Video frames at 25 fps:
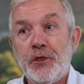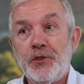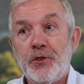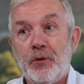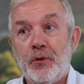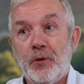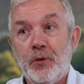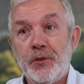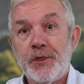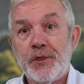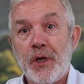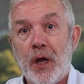should
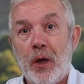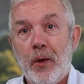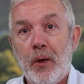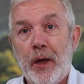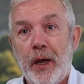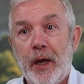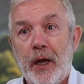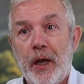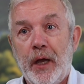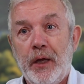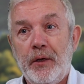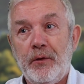also
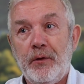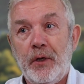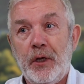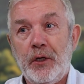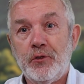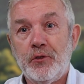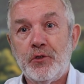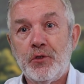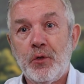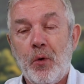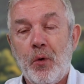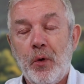add,
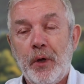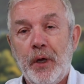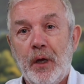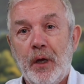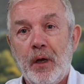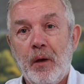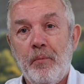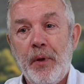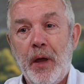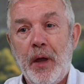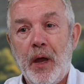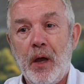in talking
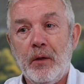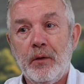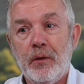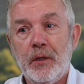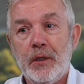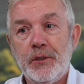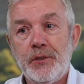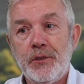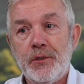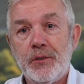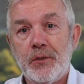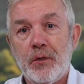about
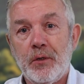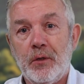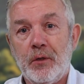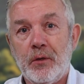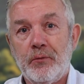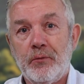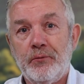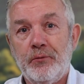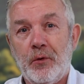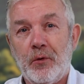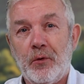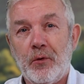this on
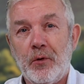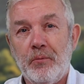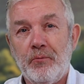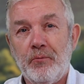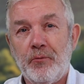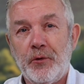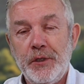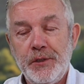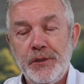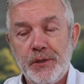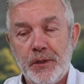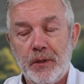a
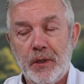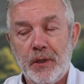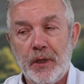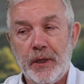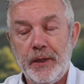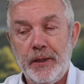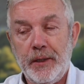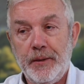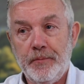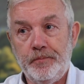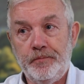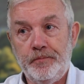forum
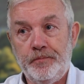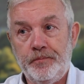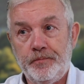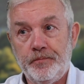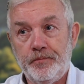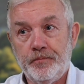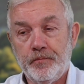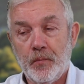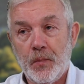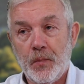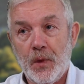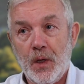recently,
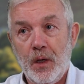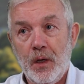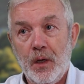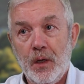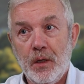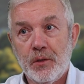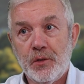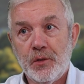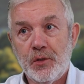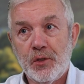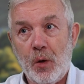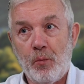
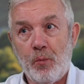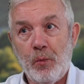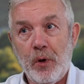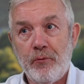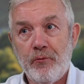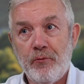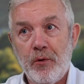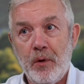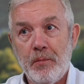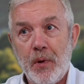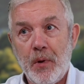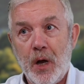
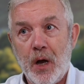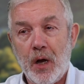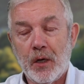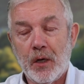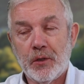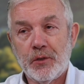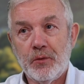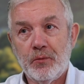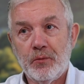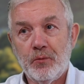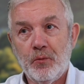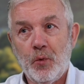someone
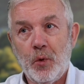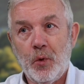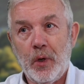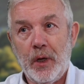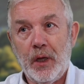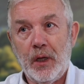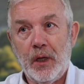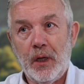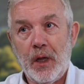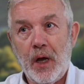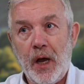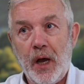remarked,
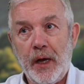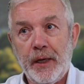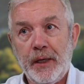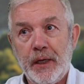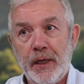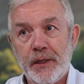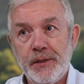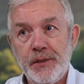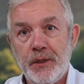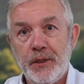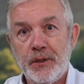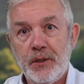well, I
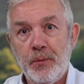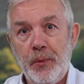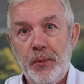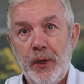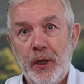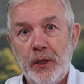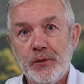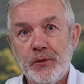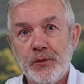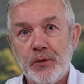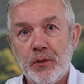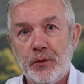guess it
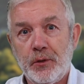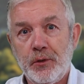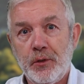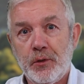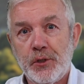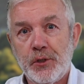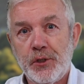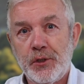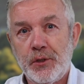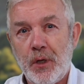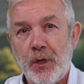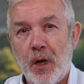depends on
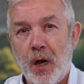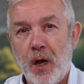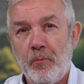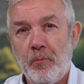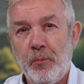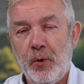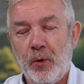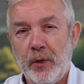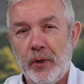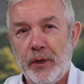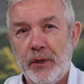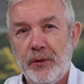your start
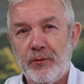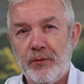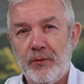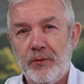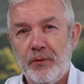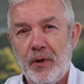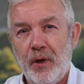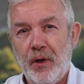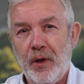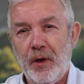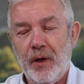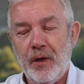point.
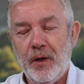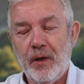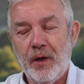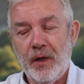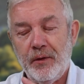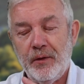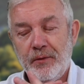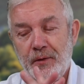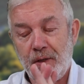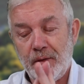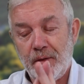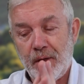And
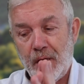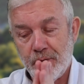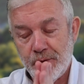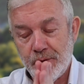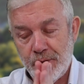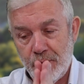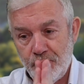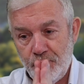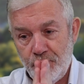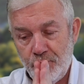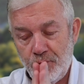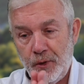I think that was
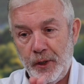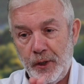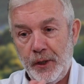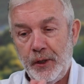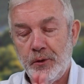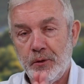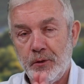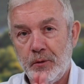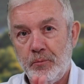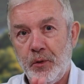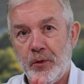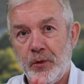a really
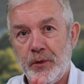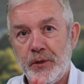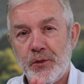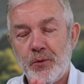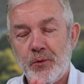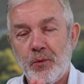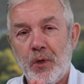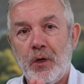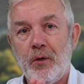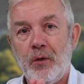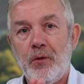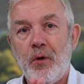good point as
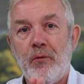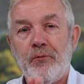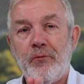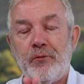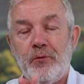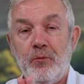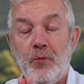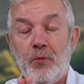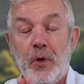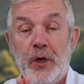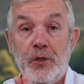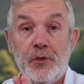well. Not
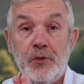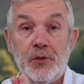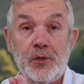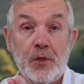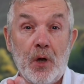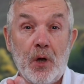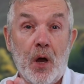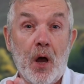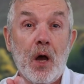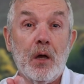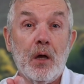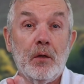from where you
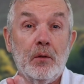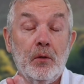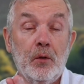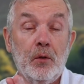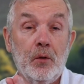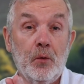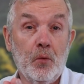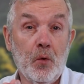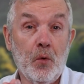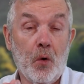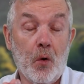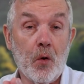start
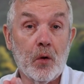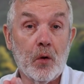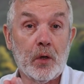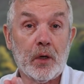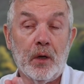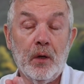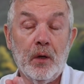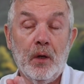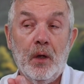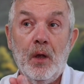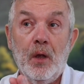the walk,